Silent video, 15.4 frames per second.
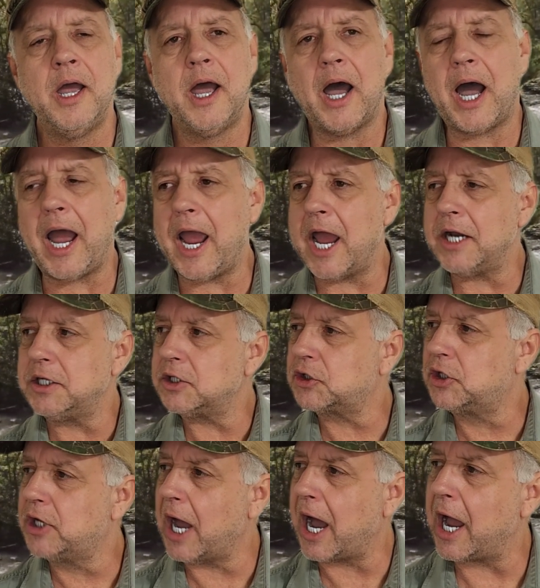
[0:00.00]
I had
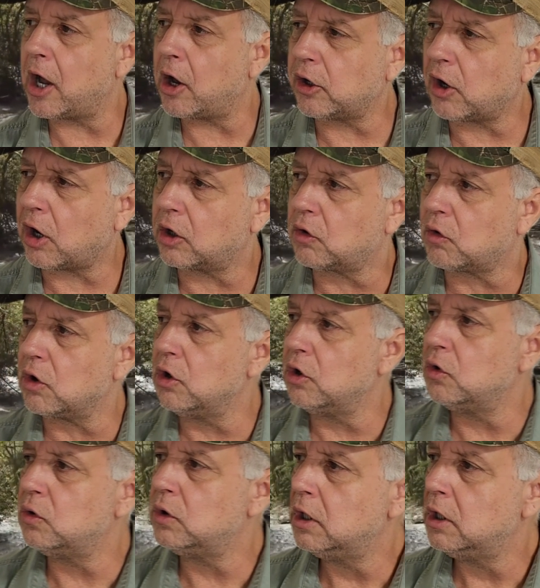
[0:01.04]
this guy on our
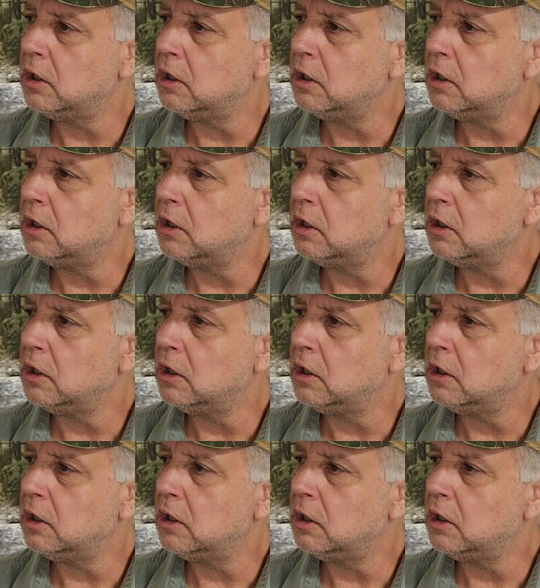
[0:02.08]
crew.